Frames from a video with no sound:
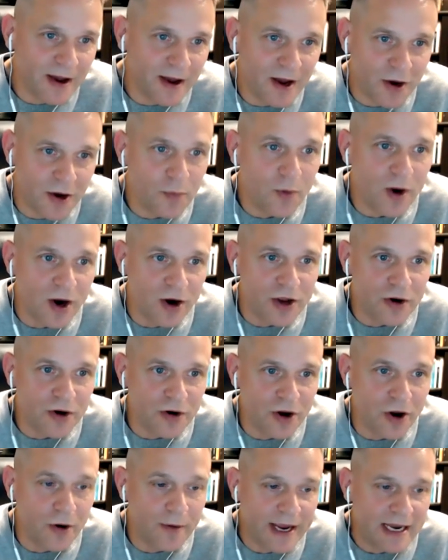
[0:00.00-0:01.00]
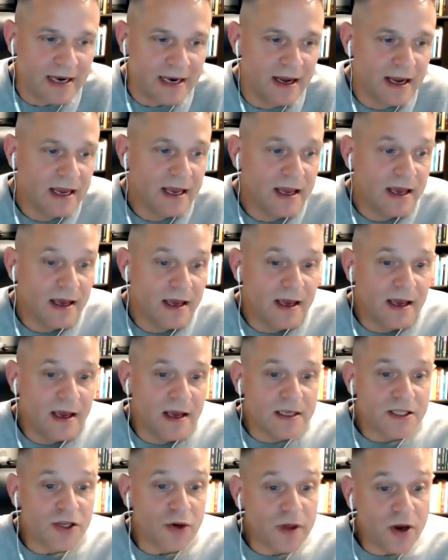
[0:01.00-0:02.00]
on where you're going.
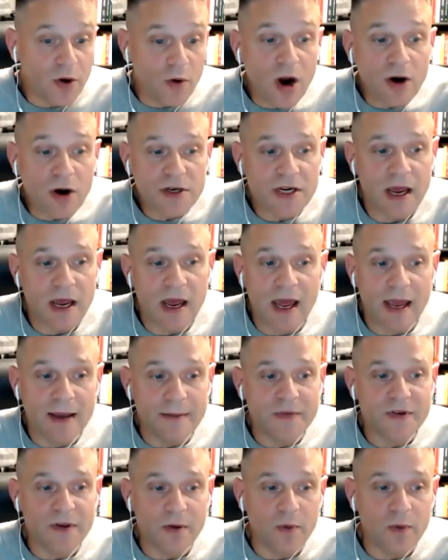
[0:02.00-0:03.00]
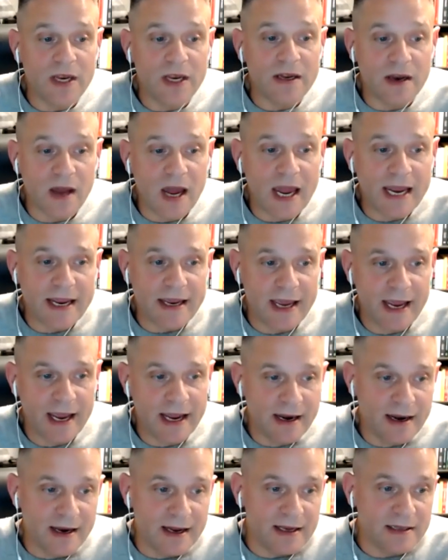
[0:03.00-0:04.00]
So there are times that we deny
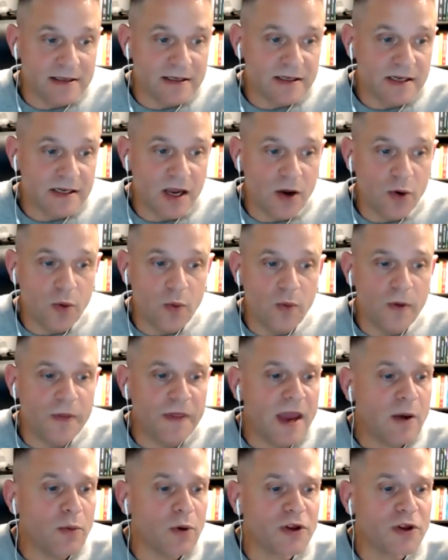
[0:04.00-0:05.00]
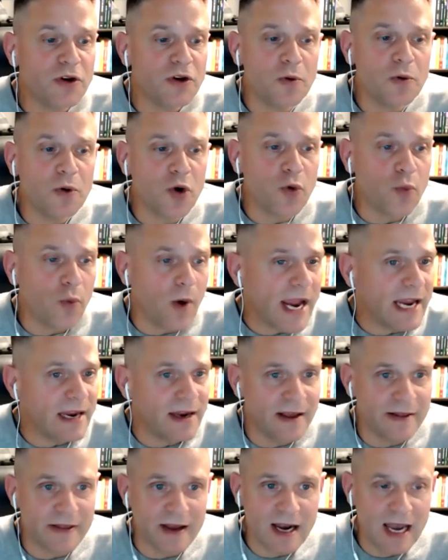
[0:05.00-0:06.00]
candidates. They will do great
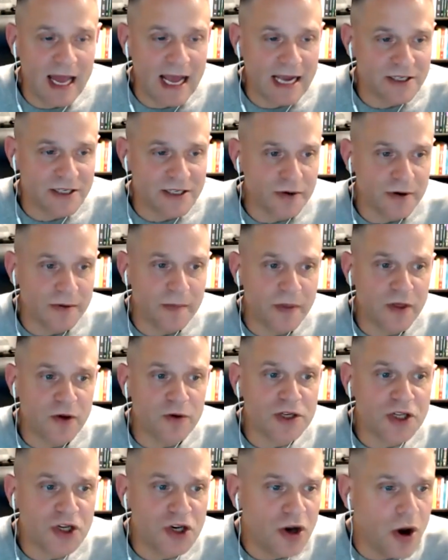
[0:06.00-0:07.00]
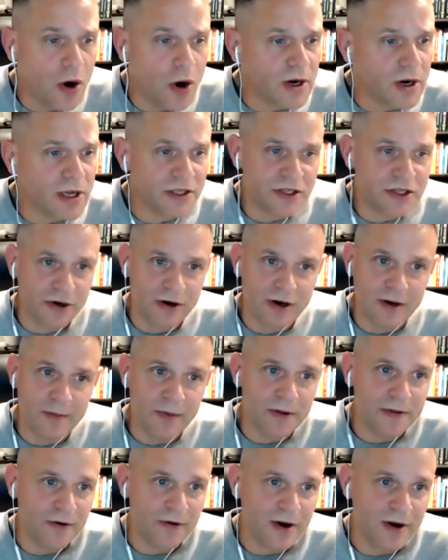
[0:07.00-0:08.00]
in the classroom. There is no concern
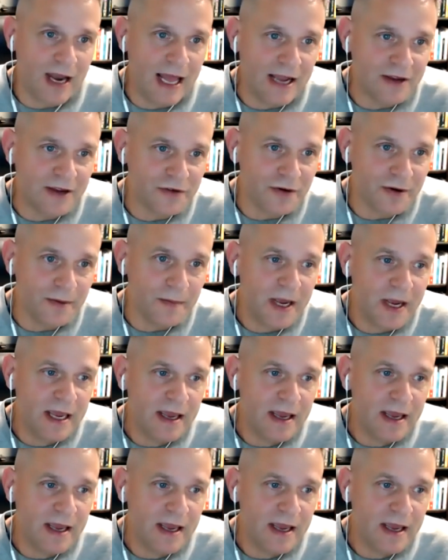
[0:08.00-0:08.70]
about their classroom,